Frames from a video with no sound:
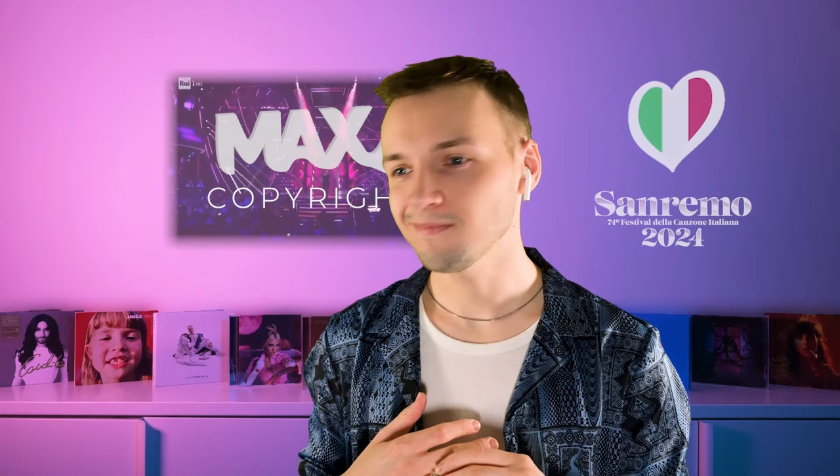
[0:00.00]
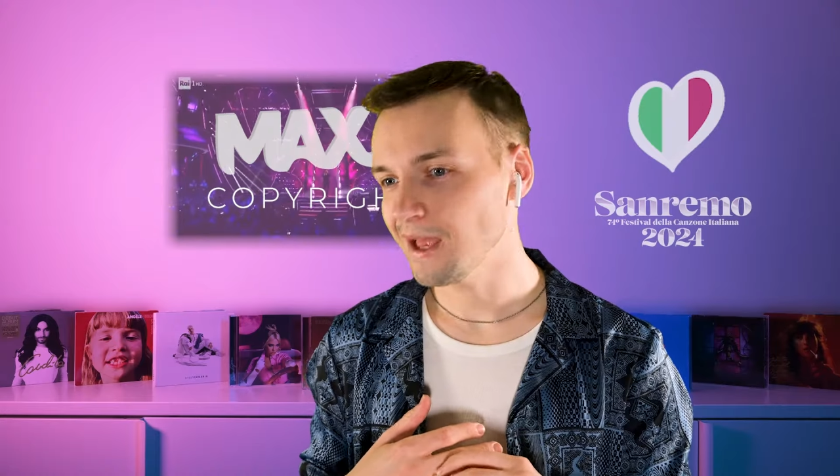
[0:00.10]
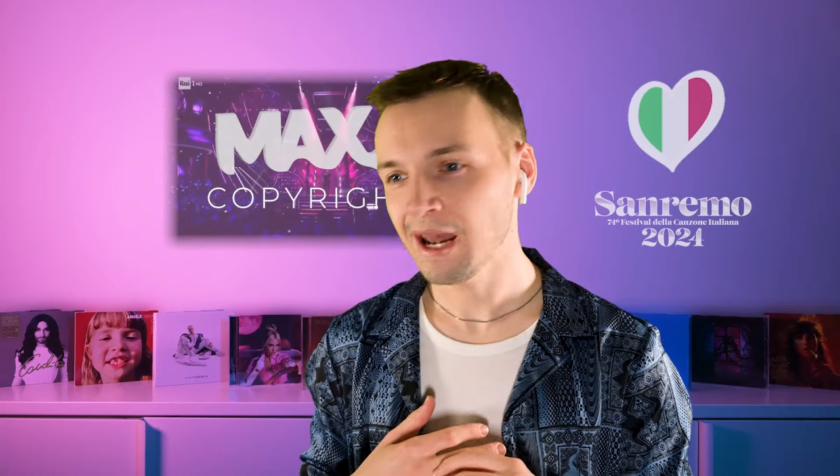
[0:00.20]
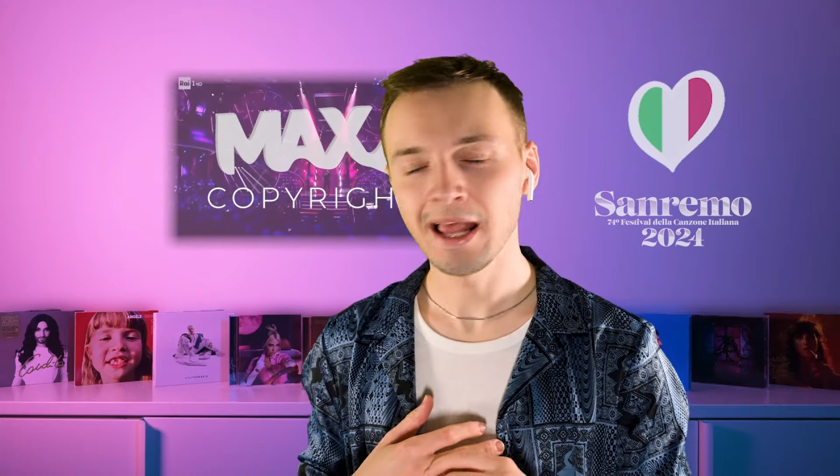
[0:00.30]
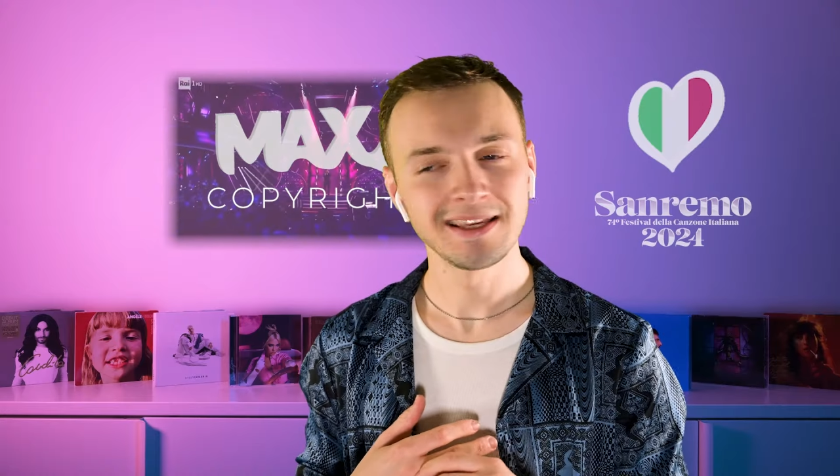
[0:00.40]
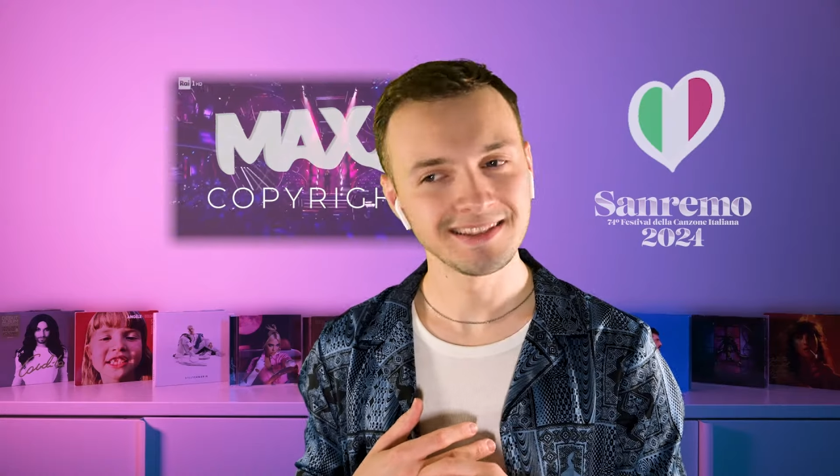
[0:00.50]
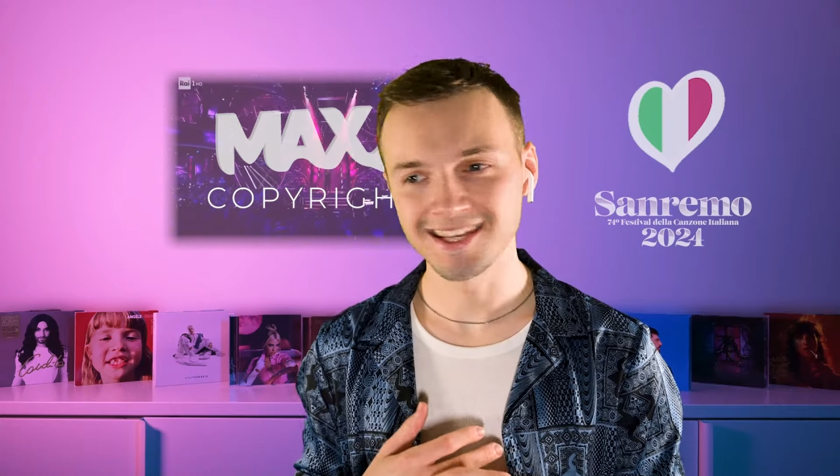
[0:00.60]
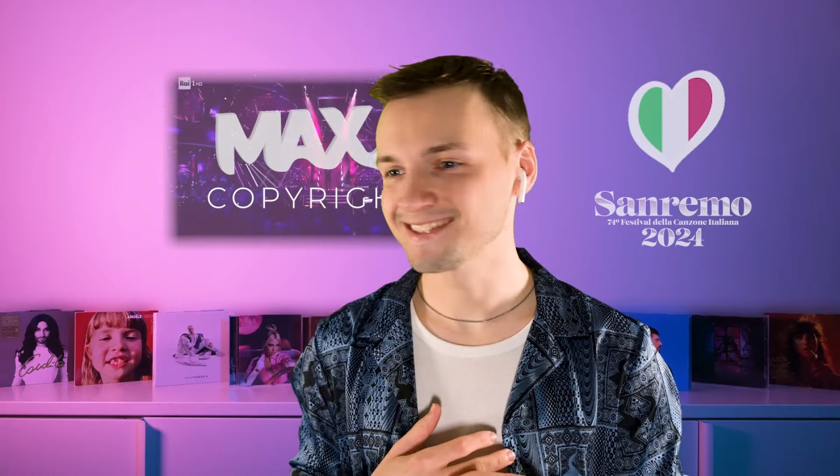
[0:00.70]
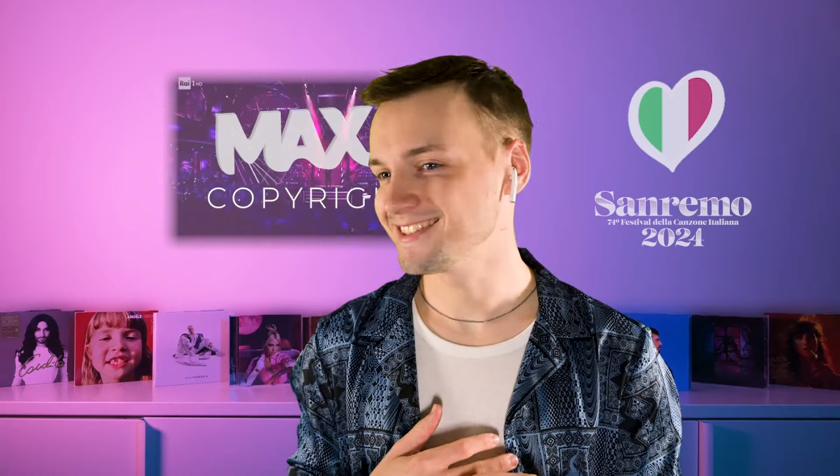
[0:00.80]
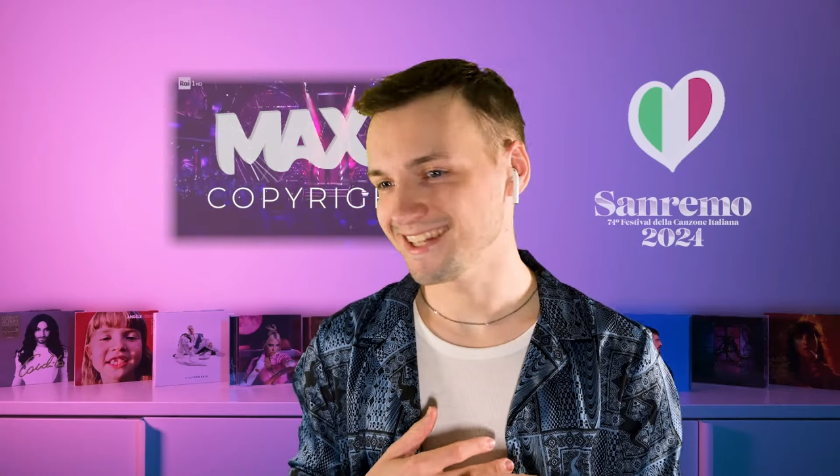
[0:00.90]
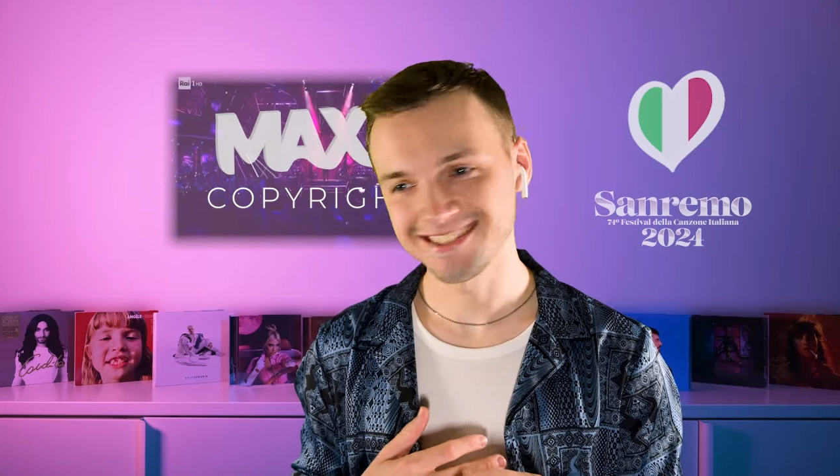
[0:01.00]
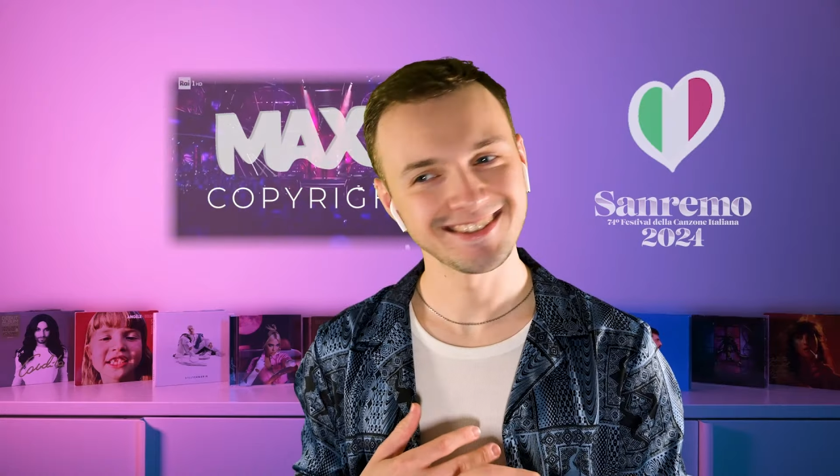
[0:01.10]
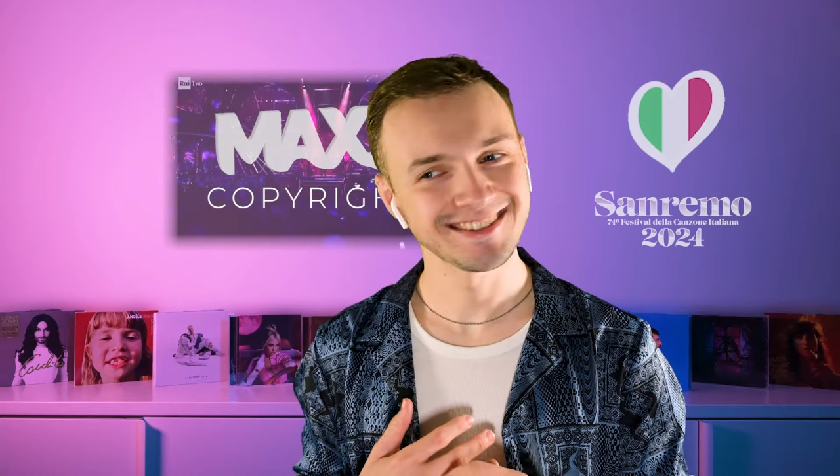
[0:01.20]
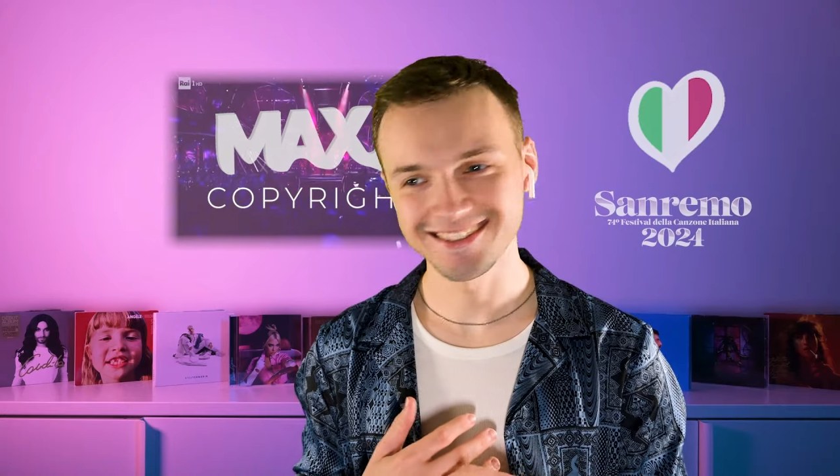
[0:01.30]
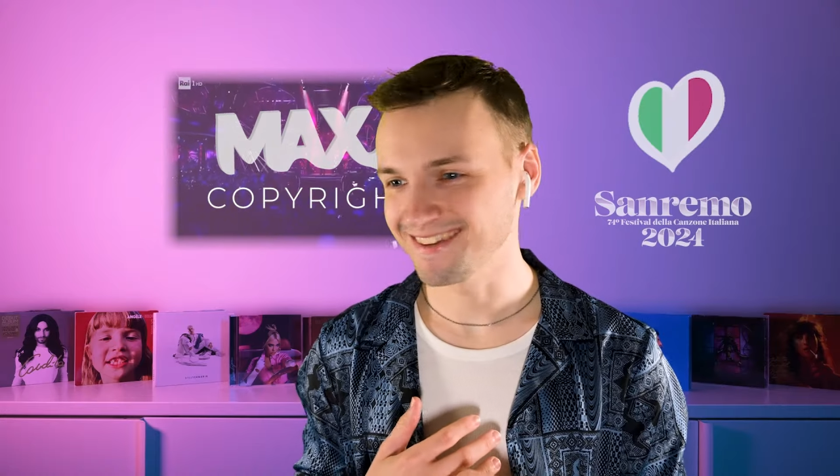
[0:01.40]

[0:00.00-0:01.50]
I like that, yes.